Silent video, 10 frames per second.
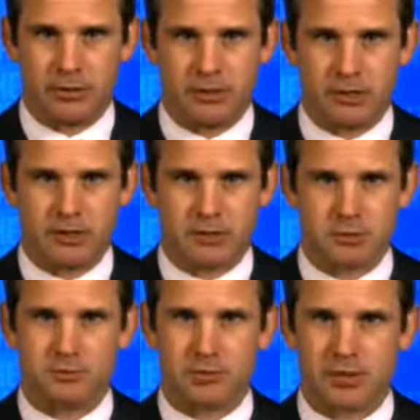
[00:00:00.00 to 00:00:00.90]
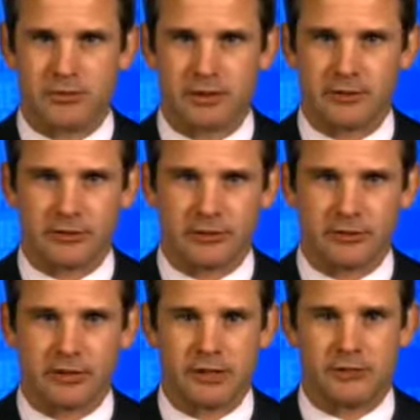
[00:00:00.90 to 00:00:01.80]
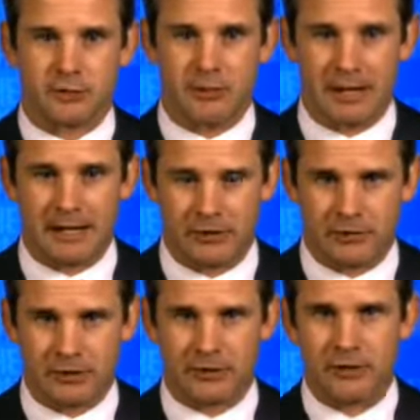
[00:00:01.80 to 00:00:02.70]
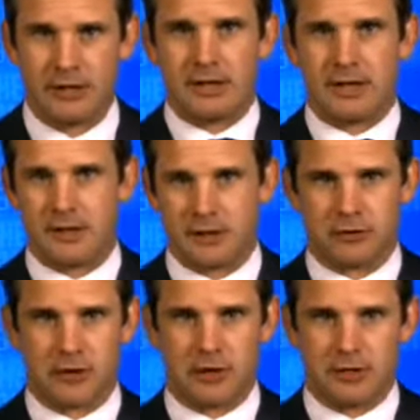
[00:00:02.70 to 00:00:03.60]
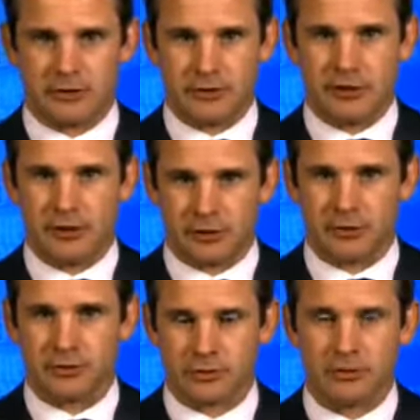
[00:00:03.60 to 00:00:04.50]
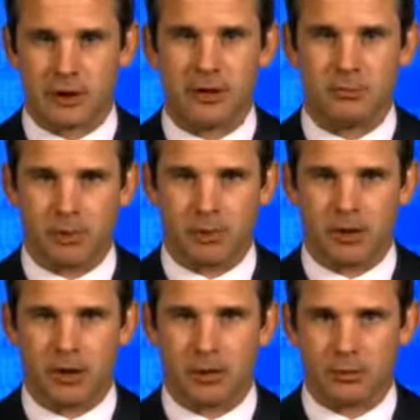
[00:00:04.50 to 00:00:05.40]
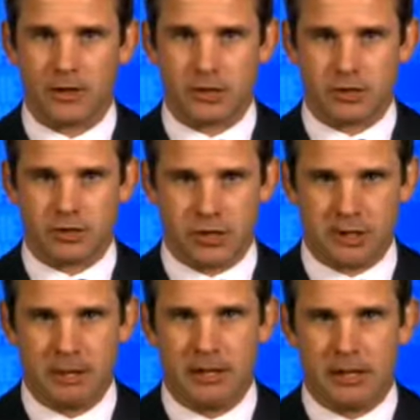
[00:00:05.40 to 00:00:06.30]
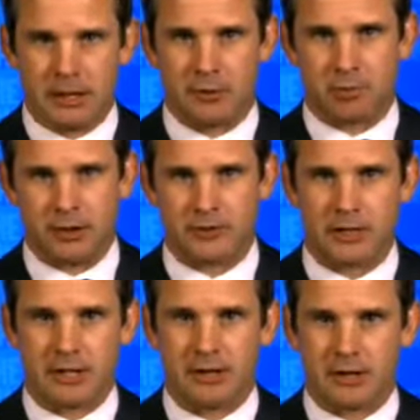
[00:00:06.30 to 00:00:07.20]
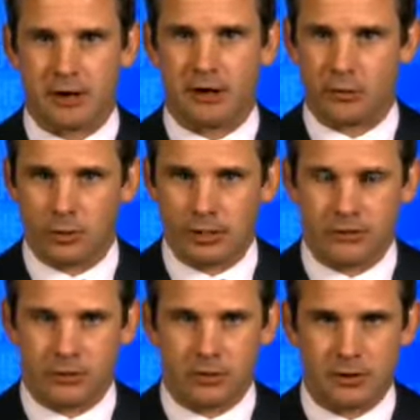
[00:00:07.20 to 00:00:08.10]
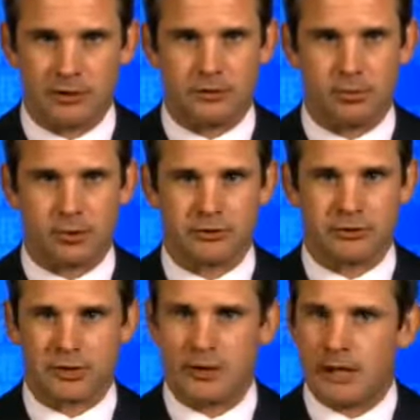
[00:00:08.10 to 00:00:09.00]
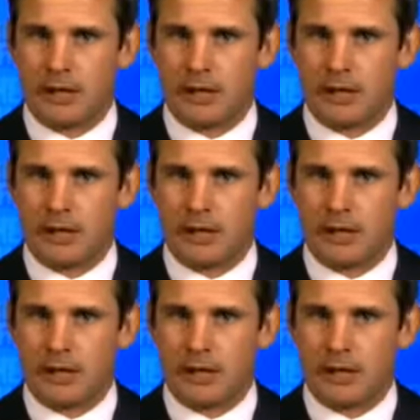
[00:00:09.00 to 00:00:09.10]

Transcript: with Egyptian President Sisi, and so my guess is in their talk, he said, look, this is very important to our relationship, and the president agreed to release the prisoner.